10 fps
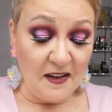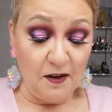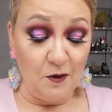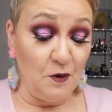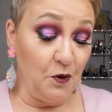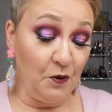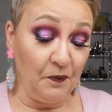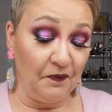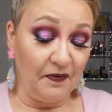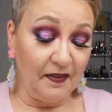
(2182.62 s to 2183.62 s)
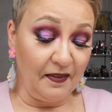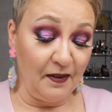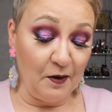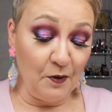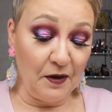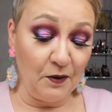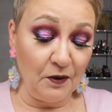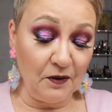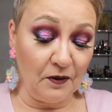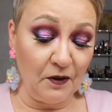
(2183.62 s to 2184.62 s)
I don't know. No, I
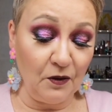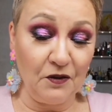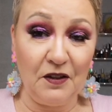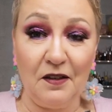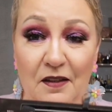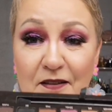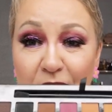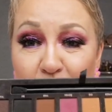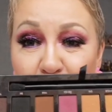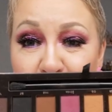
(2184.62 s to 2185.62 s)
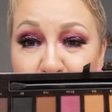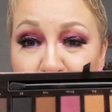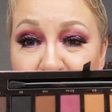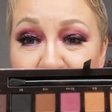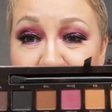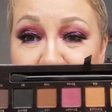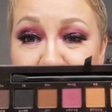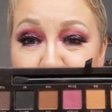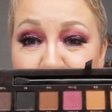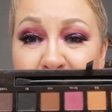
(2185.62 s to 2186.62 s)
don't consider this a neutral, but
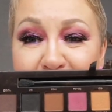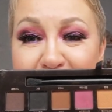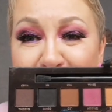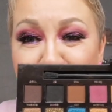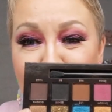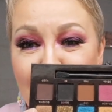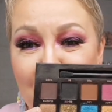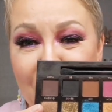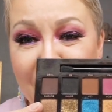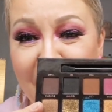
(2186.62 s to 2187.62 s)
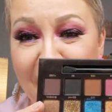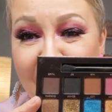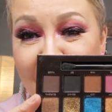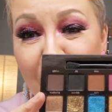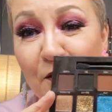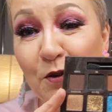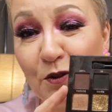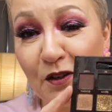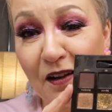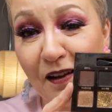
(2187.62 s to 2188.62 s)
anyhow, here it is. There are
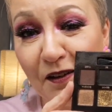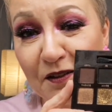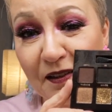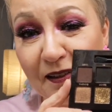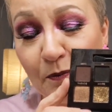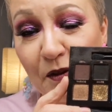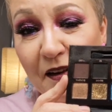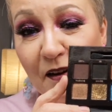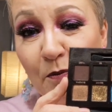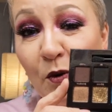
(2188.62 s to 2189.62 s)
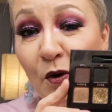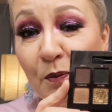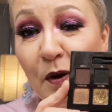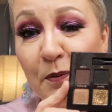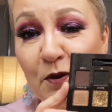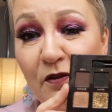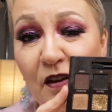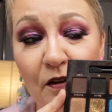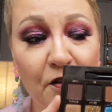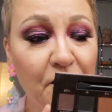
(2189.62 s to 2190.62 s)
neutral colors in it, but there are more pops of
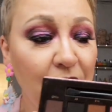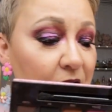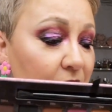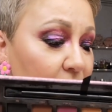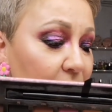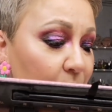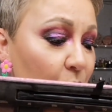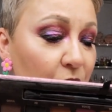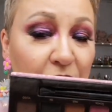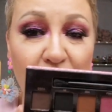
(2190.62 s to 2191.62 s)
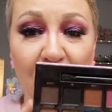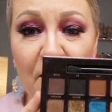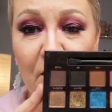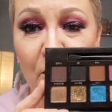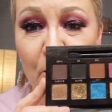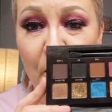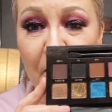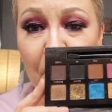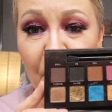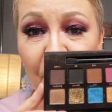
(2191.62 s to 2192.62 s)
colors than in the Modern Renaissance
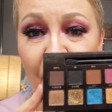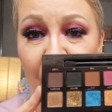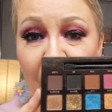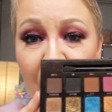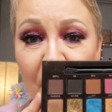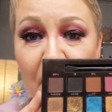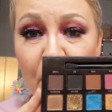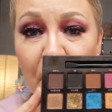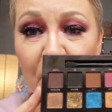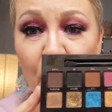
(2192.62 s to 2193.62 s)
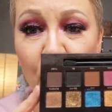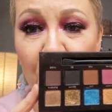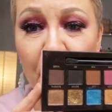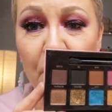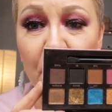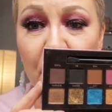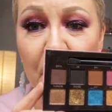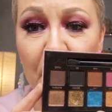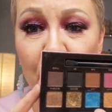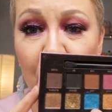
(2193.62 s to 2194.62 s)
one. This one is gorgeous,
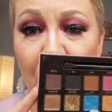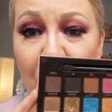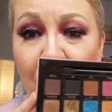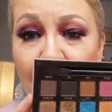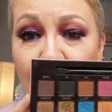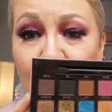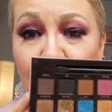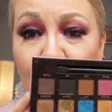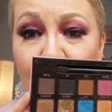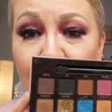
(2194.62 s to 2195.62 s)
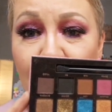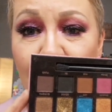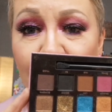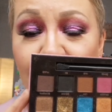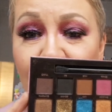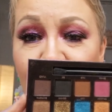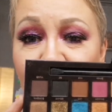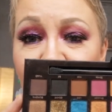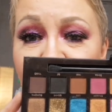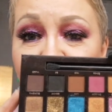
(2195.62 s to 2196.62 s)
this one,
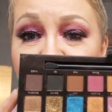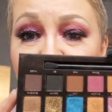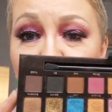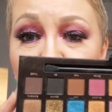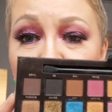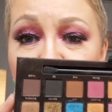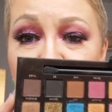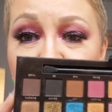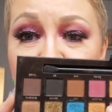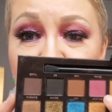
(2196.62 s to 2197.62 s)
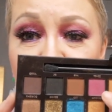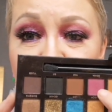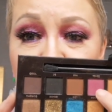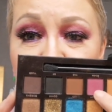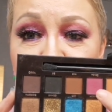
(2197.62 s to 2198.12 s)
all these.